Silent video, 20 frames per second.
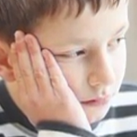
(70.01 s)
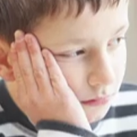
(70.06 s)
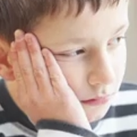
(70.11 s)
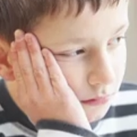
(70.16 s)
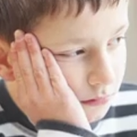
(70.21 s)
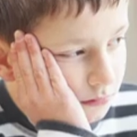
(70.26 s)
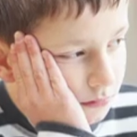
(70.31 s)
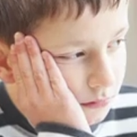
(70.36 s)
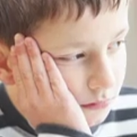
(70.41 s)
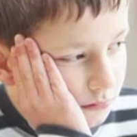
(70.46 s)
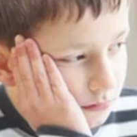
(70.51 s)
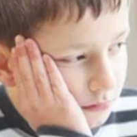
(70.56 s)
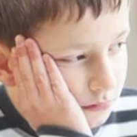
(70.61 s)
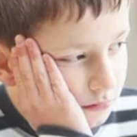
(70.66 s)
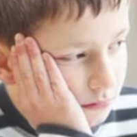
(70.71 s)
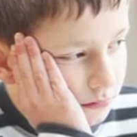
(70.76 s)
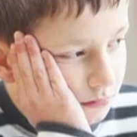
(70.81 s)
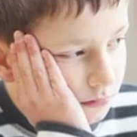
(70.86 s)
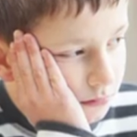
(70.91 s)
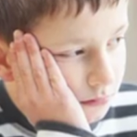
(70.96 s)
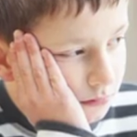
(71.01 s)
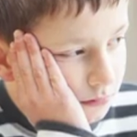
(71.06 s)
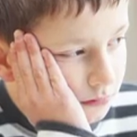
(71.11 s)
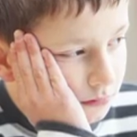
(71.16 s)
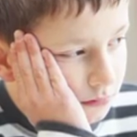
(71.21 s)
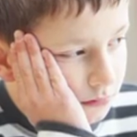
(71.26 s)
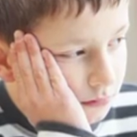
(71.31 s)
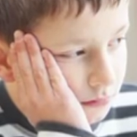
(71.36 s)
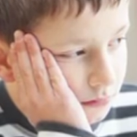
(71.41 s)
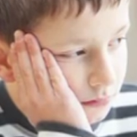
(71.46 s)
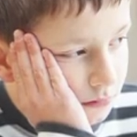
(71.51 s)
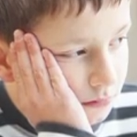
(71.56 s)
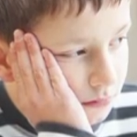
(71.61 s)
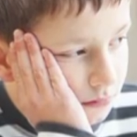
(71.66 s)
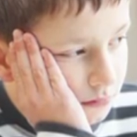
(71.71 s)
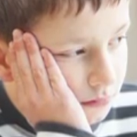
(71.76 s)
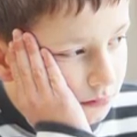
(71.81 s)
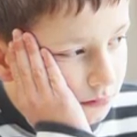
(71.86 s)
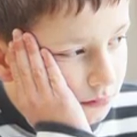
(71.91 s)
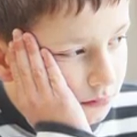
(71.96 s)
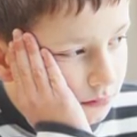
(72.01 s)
And we call that ADHD.